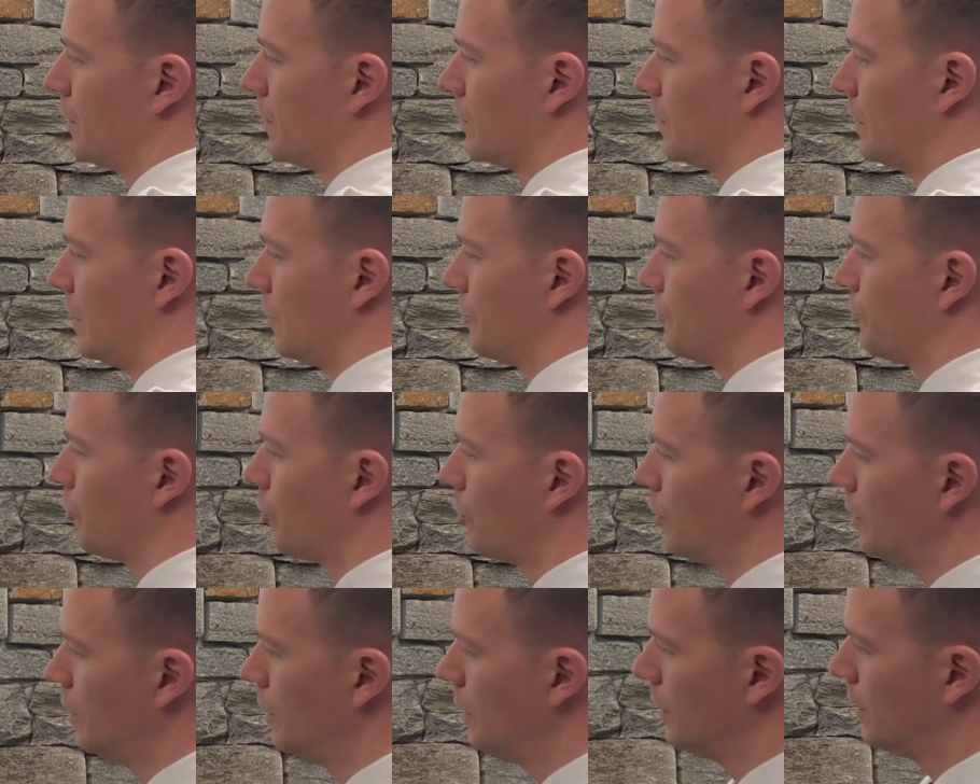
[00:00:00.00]

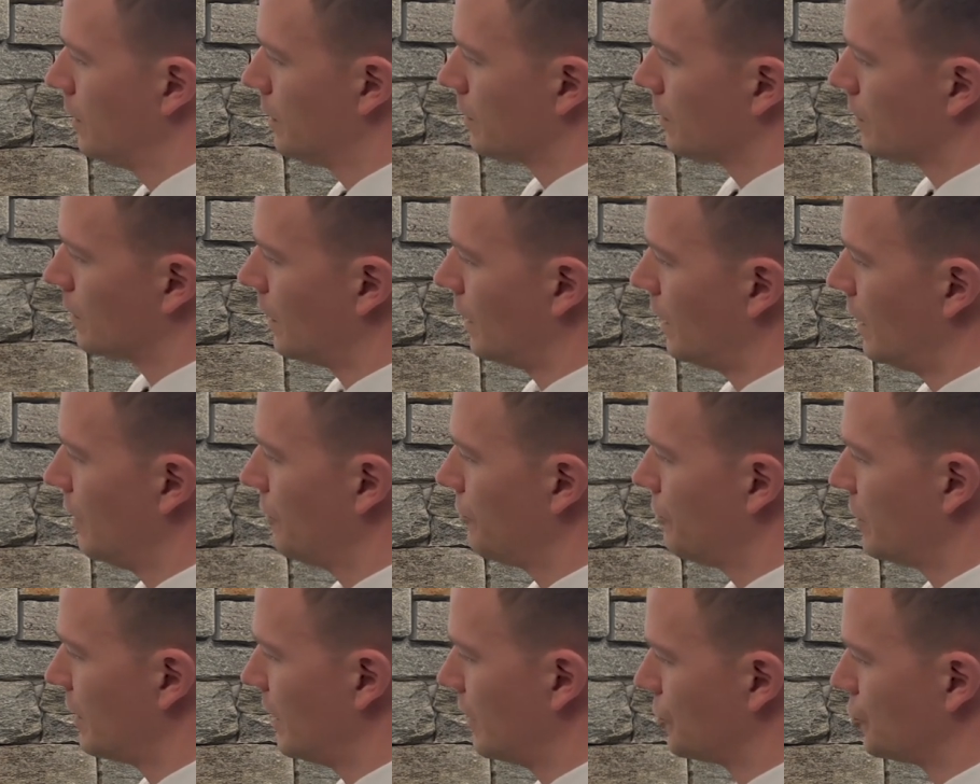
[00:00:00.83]
Therefore, the
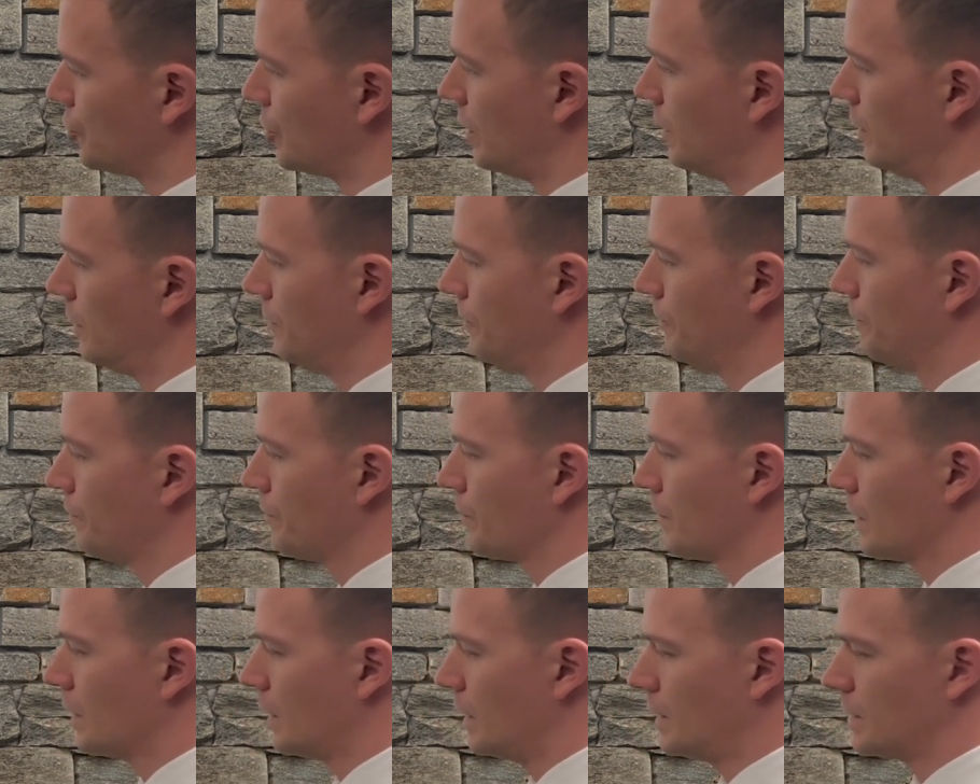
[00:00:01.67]
left engine
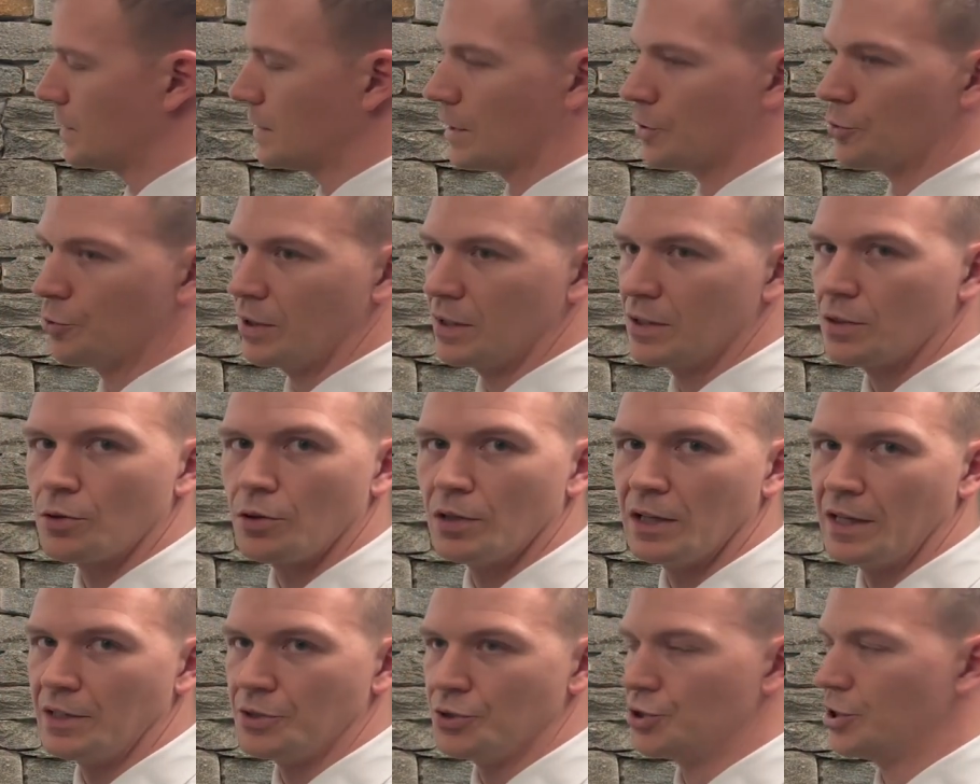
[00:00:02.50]
is the
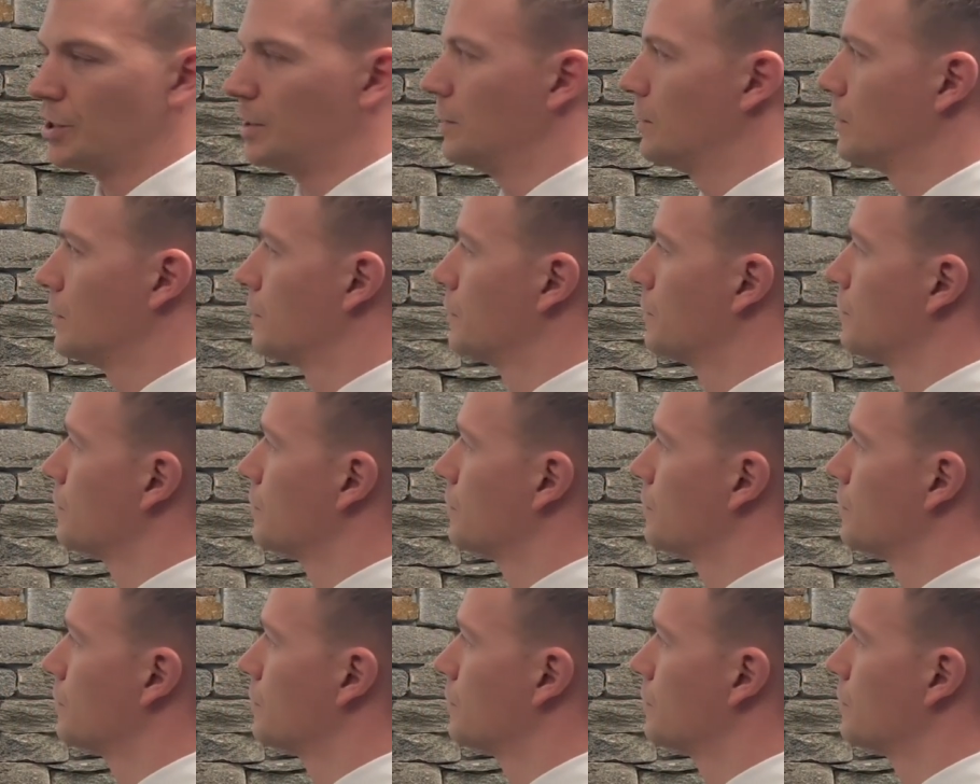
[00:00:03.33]
critical engine